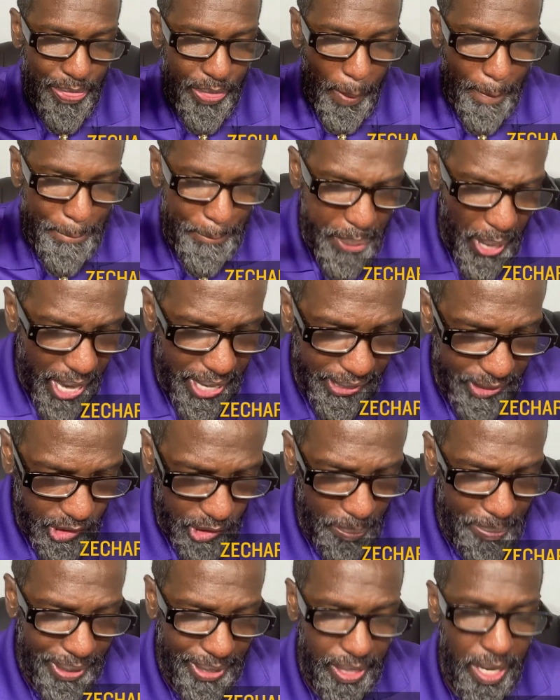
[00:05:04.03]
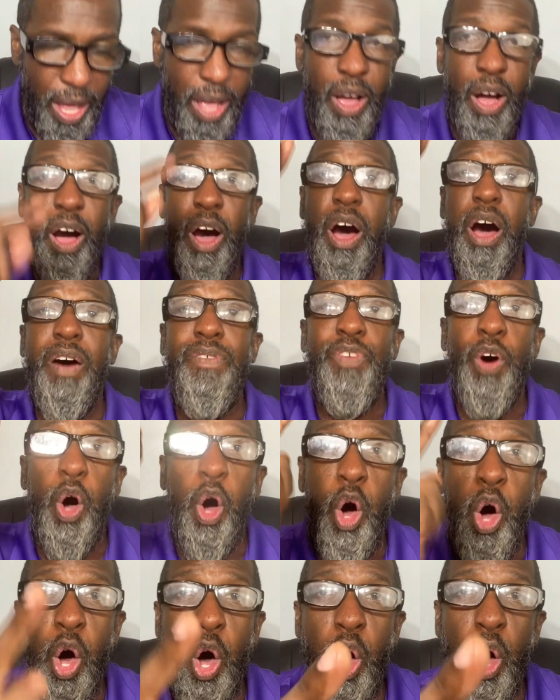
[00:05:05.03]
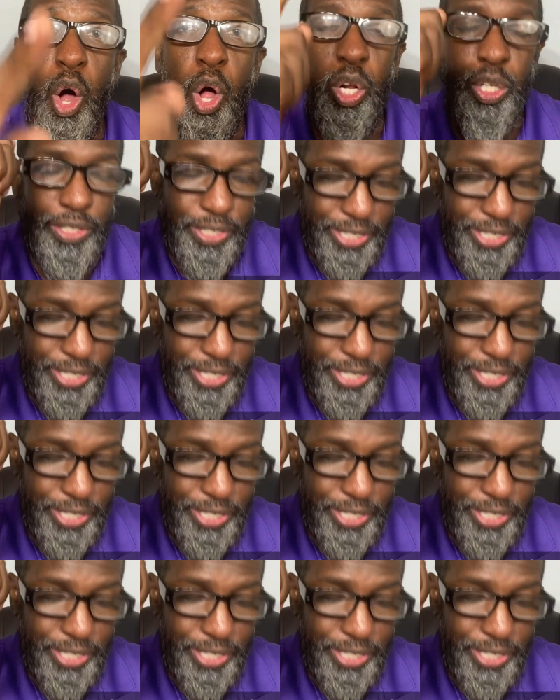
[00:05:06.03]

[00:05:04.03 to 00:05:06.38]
the punishment of all